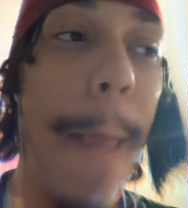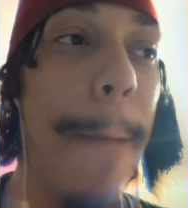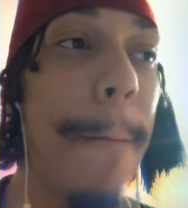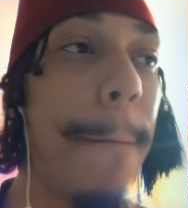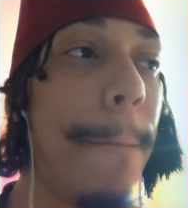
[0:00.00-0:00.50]

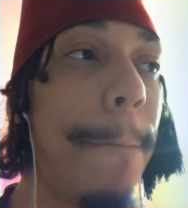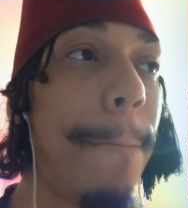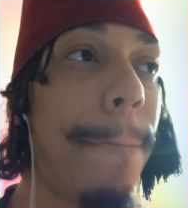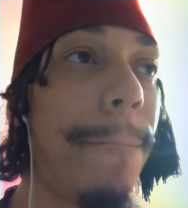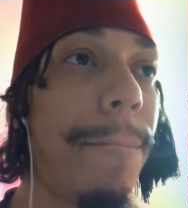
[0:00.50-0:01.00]

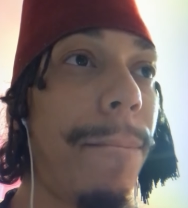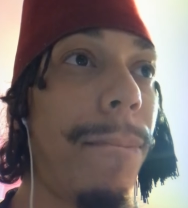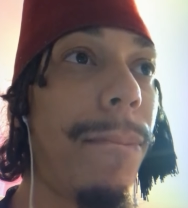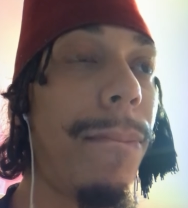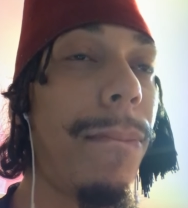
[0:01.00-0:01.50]

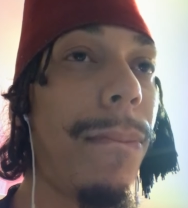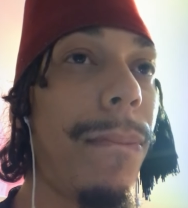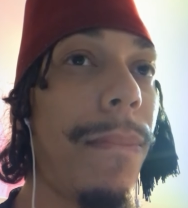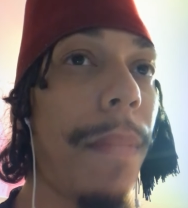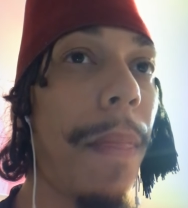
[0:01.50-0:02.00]

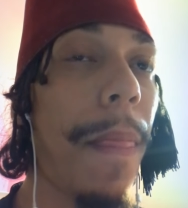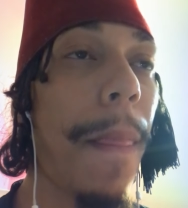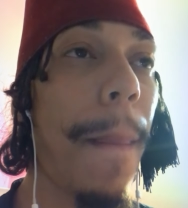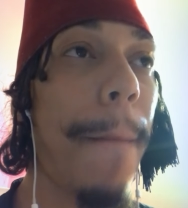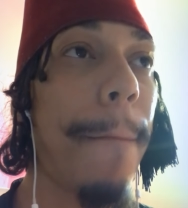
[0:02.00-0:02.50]

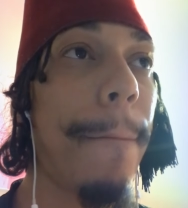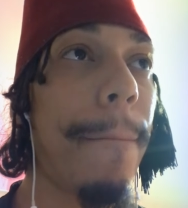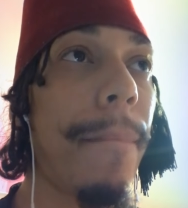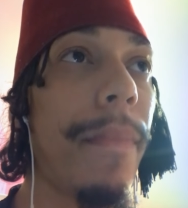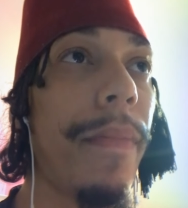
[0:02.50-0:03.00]

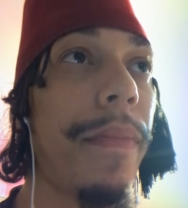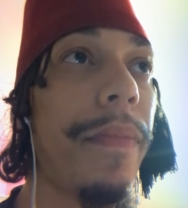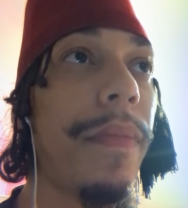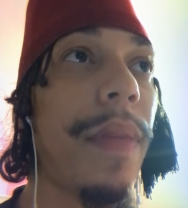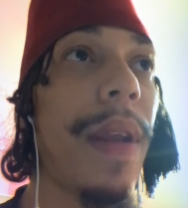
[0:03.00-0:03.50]

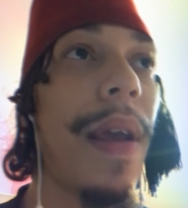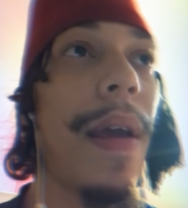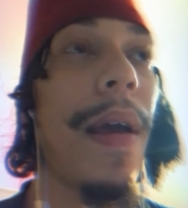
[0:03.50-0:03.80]
(no one is talking)